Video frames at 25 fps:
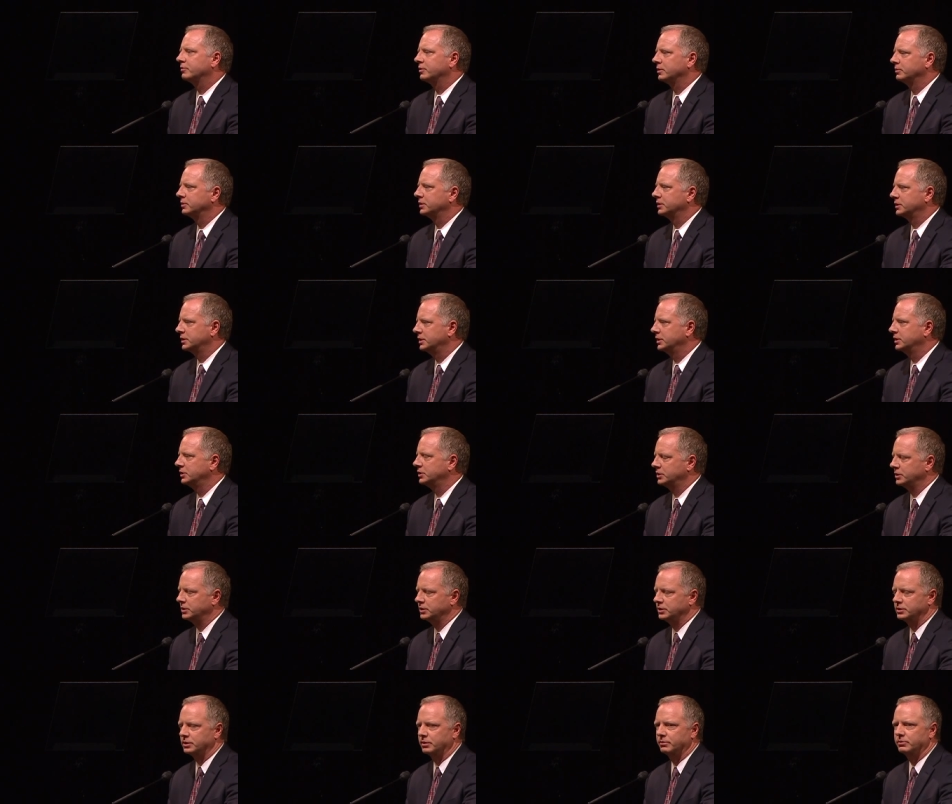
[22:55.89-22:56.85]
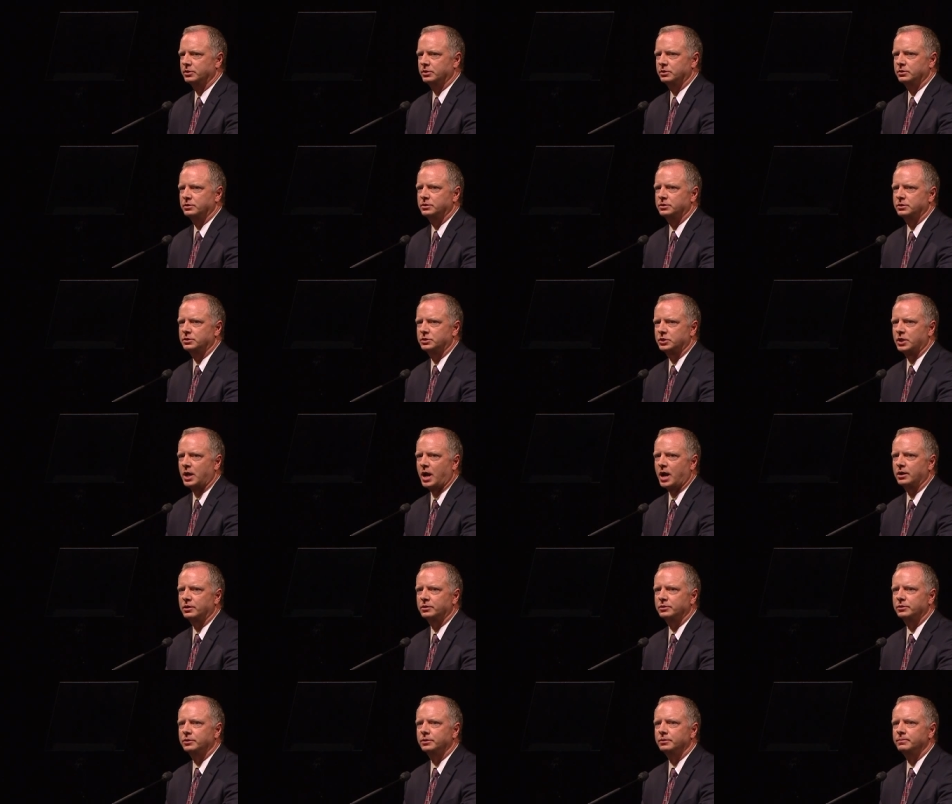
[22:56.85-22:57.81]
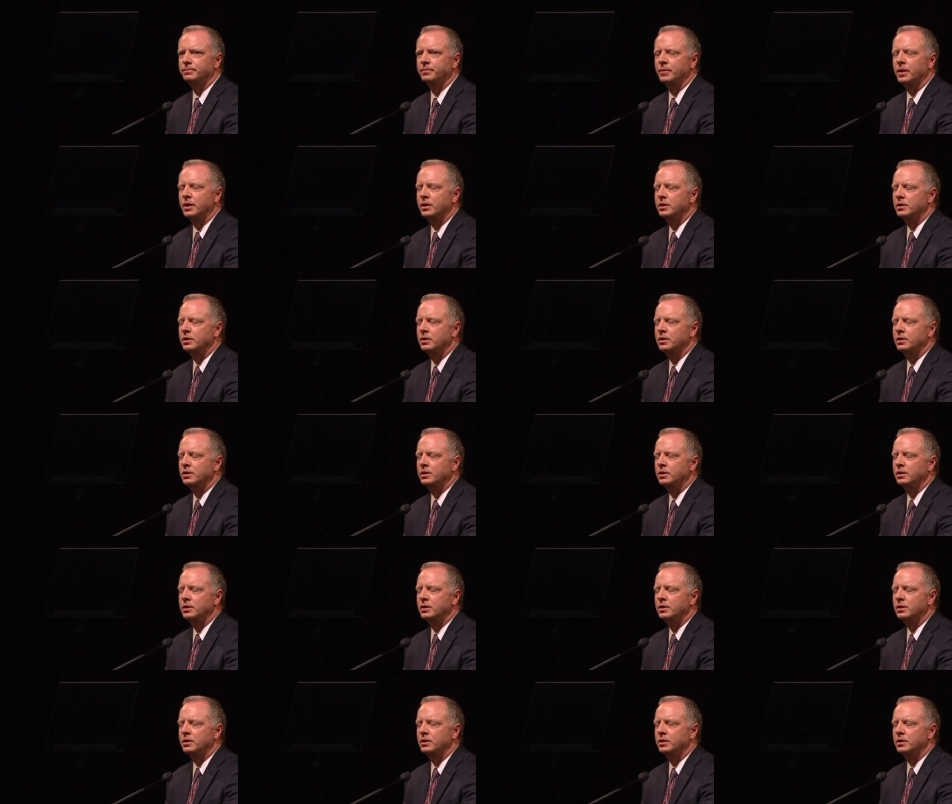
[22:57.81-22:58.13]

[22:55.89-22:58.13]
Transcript: from the teachings of his childhood.